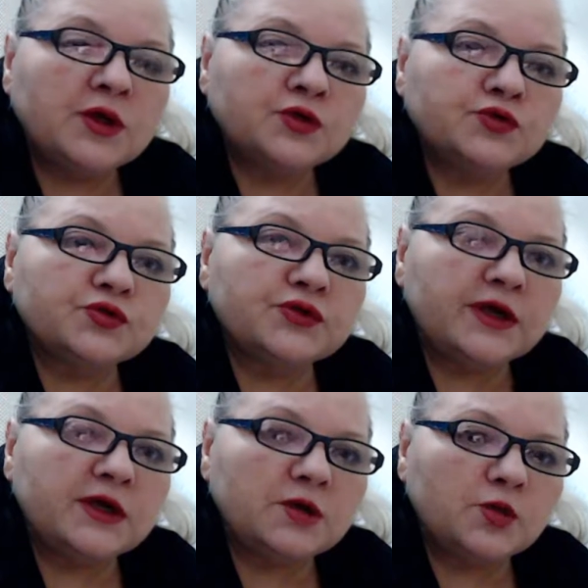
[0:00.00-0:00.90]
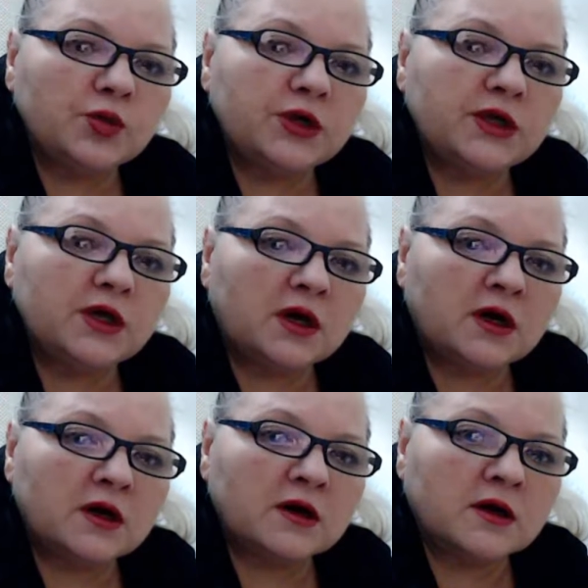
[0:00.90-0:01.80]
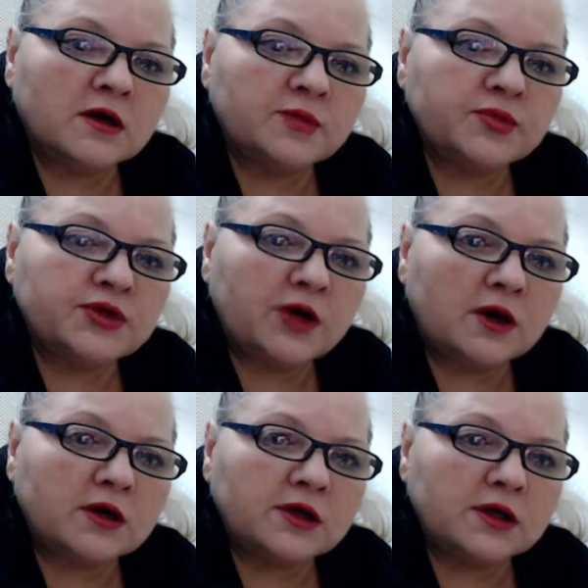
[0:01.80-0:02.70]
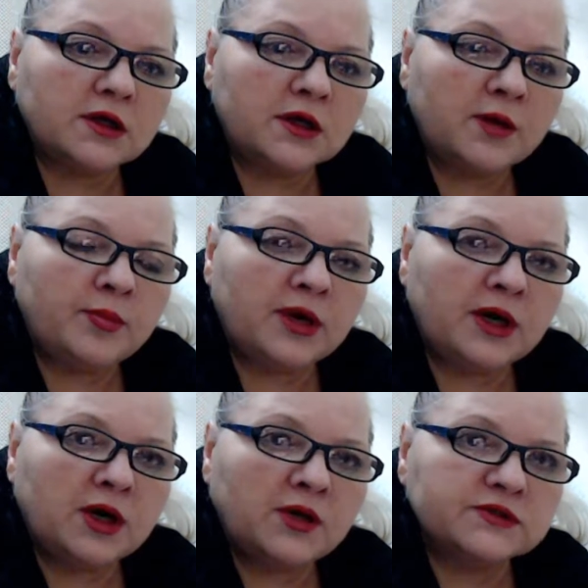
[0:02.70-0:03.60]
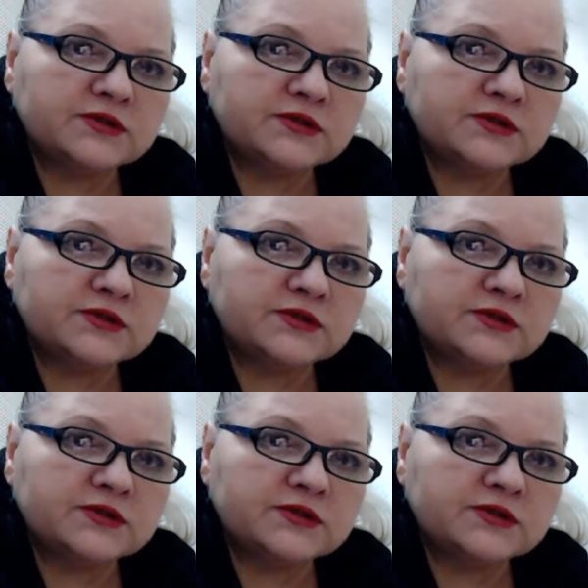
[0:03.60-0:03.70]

Today we are gonna be talking about